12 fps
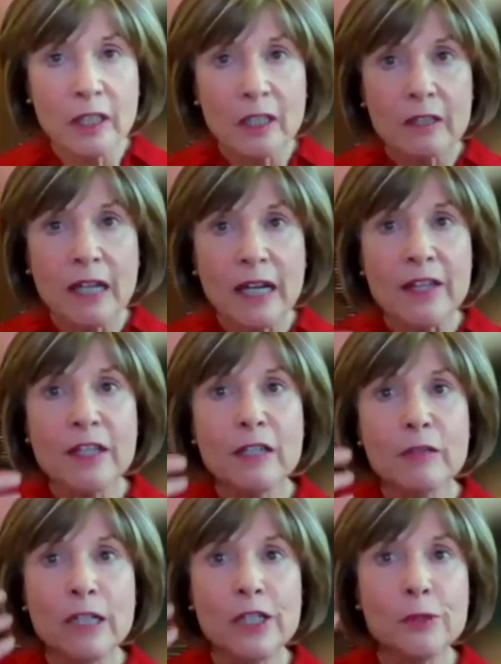like the
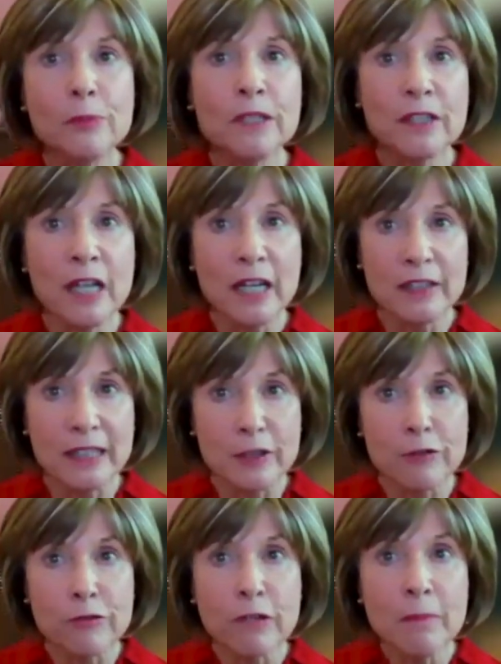arrangement that
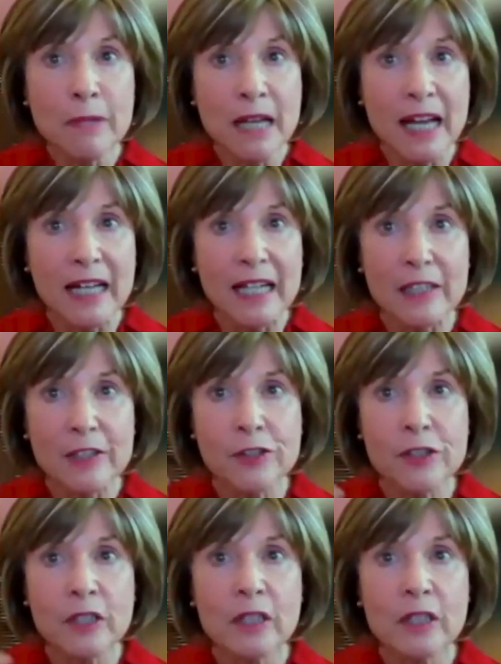Trump has